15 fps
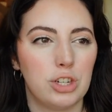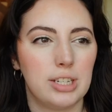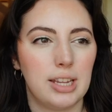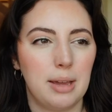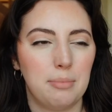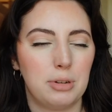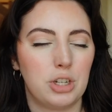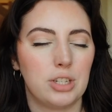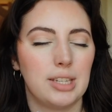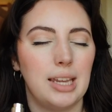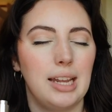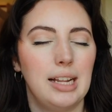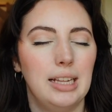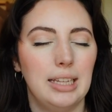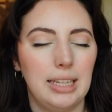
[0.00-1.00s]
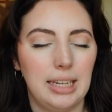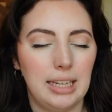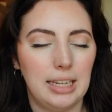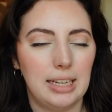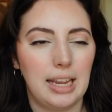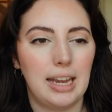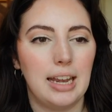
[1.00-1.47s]
scent, but just, like,
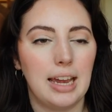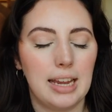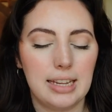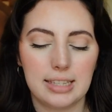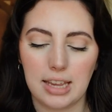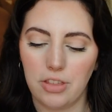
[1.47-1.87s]
clean and nice.